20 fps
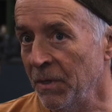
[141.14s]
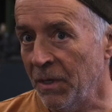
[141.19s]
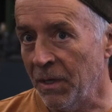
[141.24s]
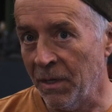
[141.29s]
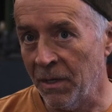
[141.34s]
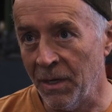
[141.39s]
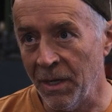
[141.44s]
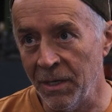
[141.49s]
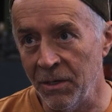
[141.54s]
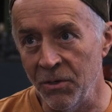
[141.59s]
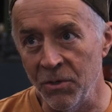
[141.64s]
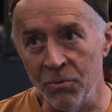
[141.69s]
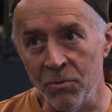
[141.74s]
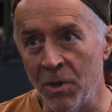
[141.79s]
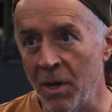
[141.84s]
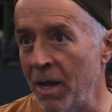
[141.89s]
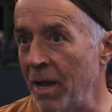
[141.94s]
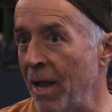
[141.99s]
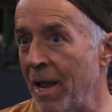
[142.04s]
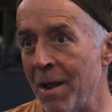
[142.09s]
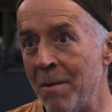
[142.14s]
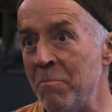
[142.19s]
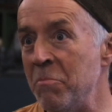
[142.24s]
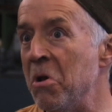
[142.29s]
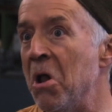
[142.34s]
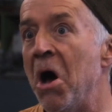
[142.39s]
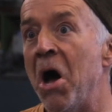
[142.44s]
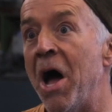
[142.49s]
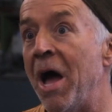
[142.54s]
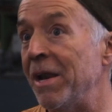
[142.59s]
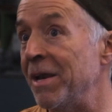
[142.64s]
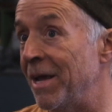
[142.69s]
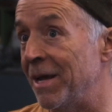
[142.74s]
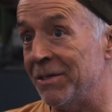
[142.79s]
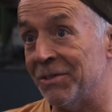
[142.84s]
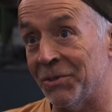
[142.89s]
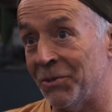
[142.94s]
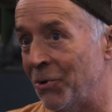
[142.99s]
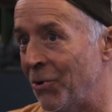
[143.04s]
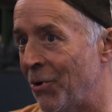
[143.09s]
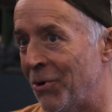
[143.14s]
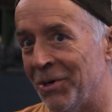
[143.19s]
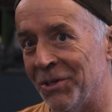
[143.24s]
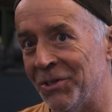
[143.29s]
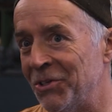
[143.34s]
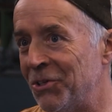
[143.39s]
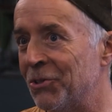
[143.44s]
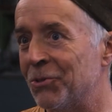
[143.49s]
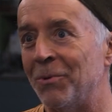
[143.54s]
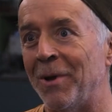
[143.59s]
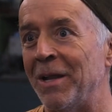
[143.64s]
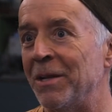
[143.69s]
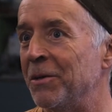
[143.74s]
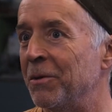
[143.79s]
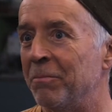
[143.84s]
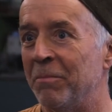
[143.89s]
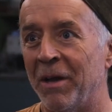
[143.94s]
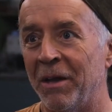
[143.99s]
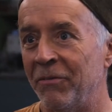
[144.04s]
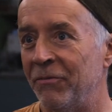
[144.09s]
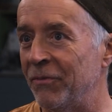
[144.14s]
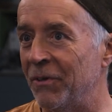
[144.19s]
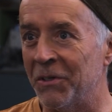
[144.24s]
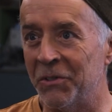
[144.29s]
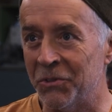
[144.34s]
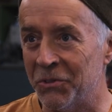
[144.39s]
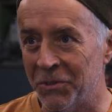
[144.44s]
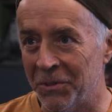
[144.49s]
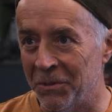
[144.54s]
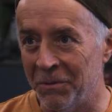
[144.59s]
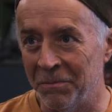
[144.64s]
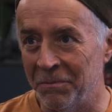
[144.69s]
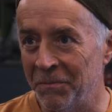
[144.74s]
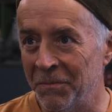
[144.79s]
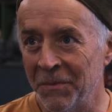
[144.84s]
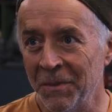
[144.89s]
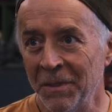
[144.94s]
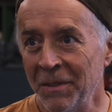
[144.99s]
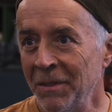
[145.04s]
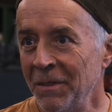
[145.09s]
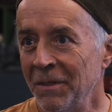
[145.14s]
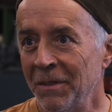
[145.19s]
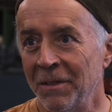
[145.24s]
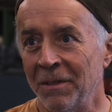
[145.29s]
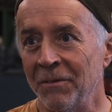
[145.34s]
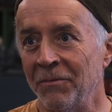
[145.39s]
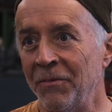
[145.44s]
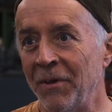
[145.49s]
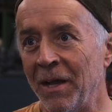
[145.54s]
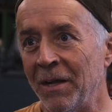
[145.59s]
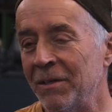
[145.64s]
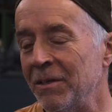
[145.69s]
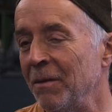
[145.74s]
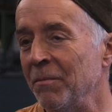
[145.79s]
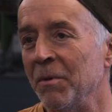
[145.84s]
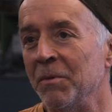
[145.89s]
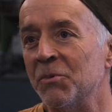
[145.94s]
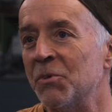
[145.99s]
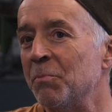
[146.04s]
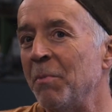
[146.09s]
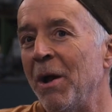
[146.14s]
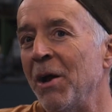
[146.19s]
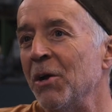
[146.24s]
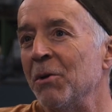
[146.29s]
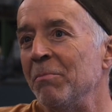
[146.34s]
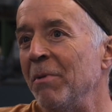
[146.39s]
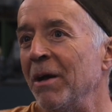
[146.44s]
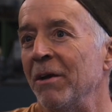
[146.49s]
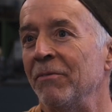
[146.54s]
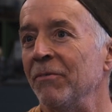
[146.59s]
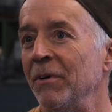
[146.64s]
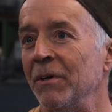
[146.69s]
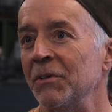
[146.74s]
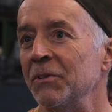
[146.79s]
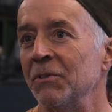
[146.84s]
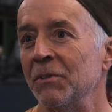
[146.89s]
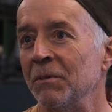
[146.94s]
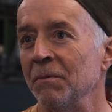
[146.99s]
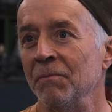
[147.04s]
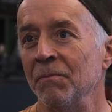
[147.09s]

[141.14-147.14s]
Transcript: And I am not, as an artist, threatened by function. In fact, I'm inspired by function.